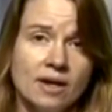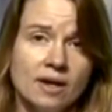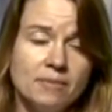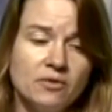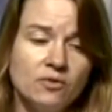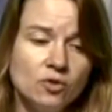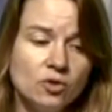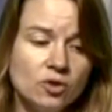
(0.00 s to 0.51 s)

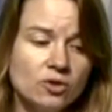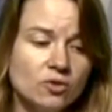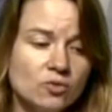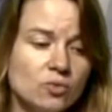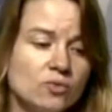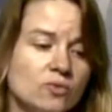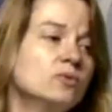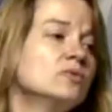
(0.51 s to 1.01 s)
if you look
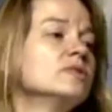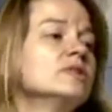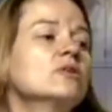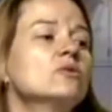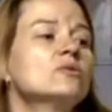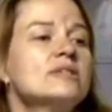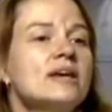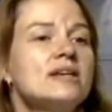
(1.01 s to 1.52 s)
through the
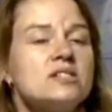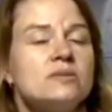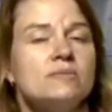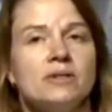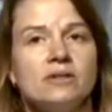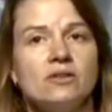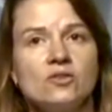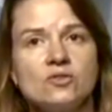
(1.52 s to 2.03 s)
Old
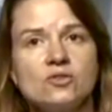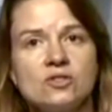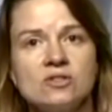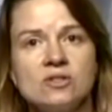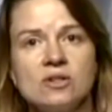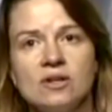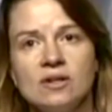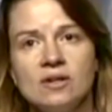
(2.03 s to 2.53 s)
Testament,
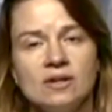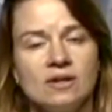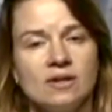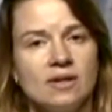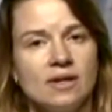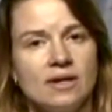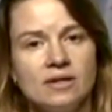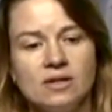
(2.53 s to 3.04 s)
there's
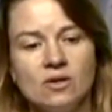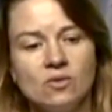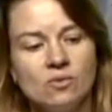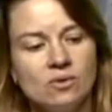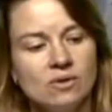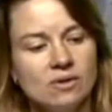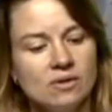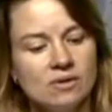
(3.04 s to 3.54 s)

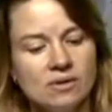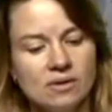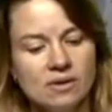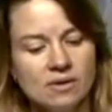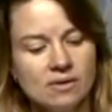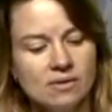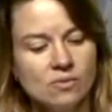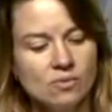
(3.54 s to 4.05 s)

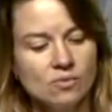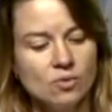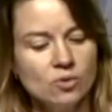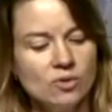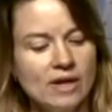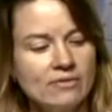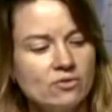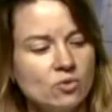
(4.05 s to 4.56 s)

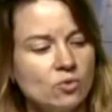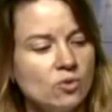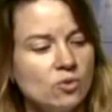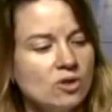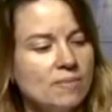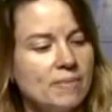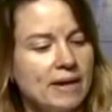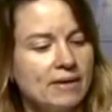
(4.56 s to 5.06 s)
rule after
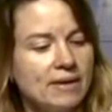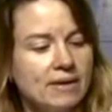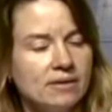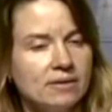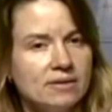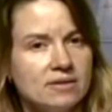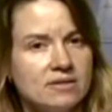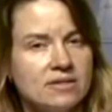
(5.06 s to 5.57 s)
rule about
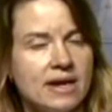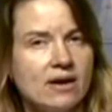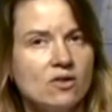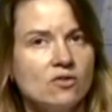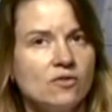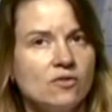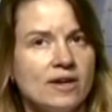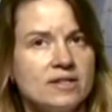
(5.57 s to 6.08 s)

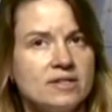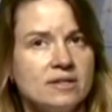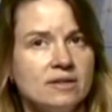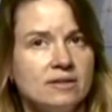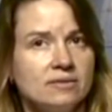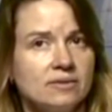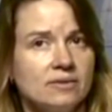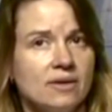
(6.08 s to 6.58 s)

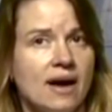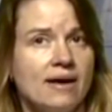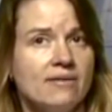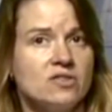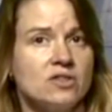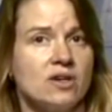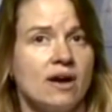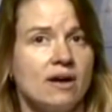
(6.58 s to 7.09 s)
sacrificing
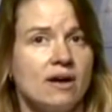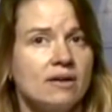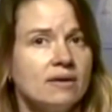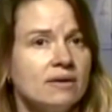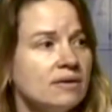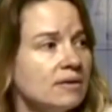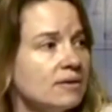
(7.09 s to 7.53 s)
livestock.